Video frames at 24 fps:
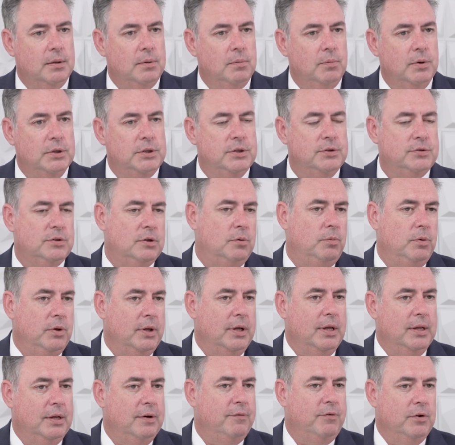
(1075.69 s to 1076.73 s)
which isn't
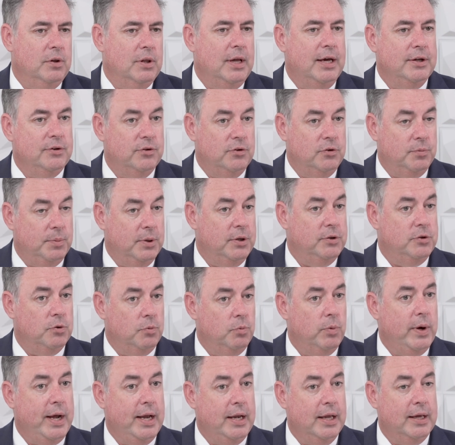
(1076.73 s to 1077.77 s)
really a different license, but it's a
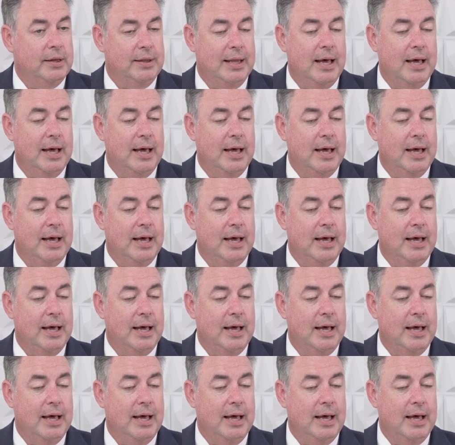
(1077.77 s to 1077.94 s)
rating.